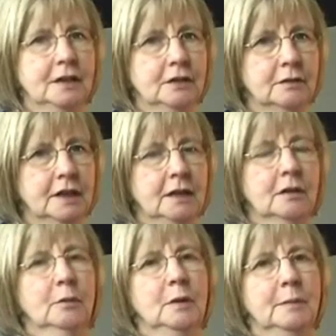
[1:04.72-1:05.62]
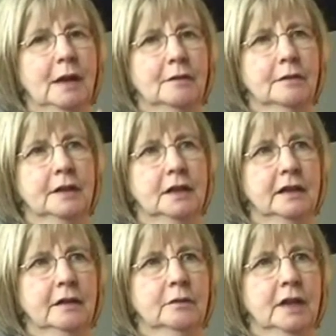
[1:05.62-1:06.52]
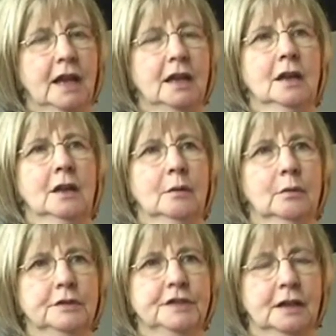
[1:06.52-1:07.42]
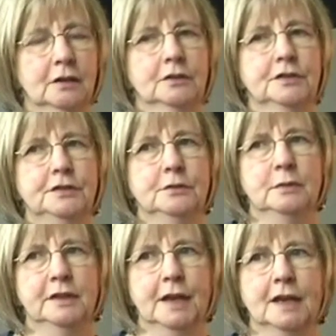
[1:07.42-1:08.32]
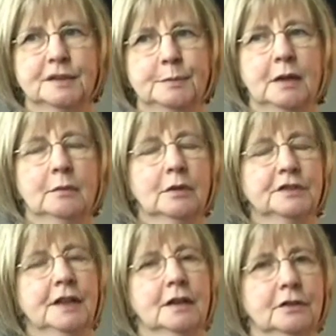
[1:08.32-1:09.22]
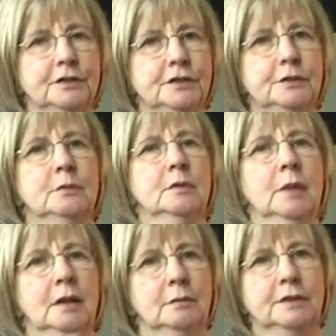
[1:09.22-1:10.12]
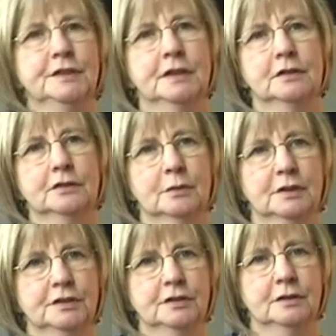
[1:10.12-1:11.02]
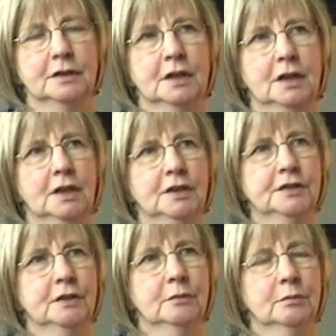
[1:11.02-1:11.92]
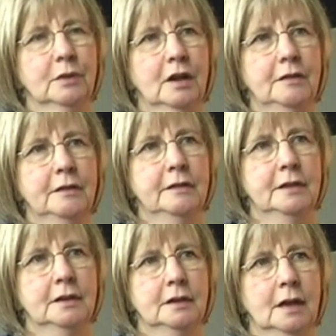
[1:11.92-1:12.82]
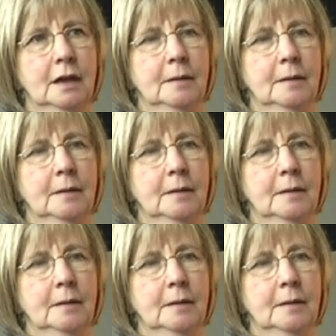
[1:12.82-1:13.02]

then you can keep coming back and thinking, okay, what's that got to do with the next bit? What's that got to do with my research question? So rather than